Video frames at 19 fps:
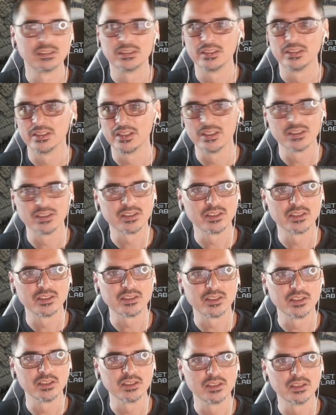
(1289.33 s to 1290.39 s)
and
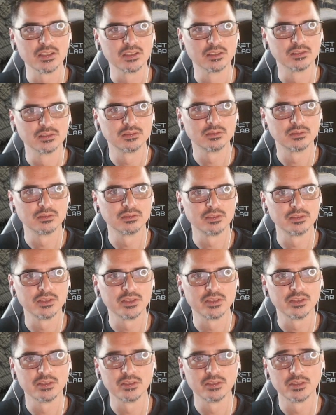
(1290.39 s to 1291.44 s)
it's a.
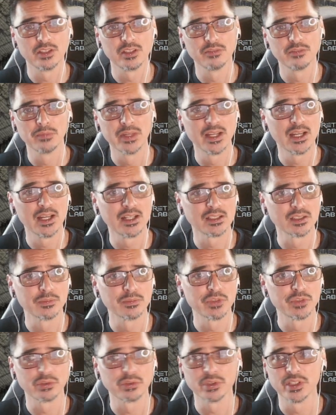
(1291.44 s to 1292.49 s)
See if my art
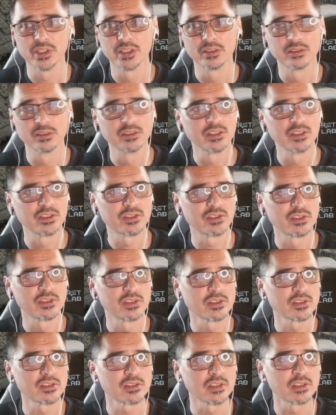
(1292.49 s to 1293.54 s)
comes through again. It's
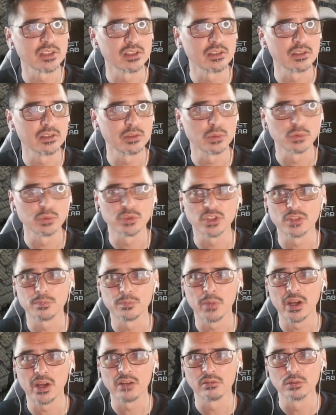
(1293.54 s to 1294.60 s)
this little
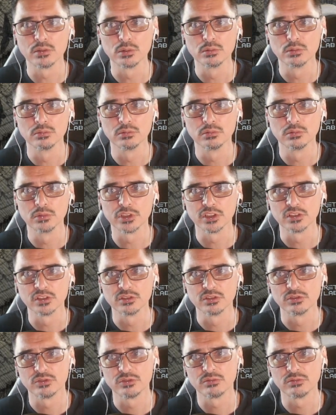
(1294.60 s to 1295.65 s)

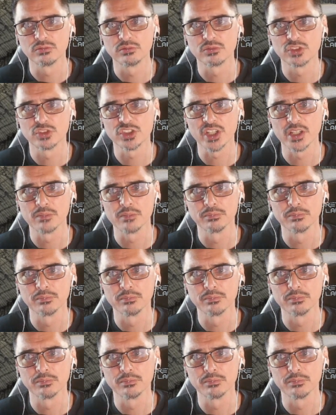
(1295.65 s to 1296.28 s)
spiral-looking shape.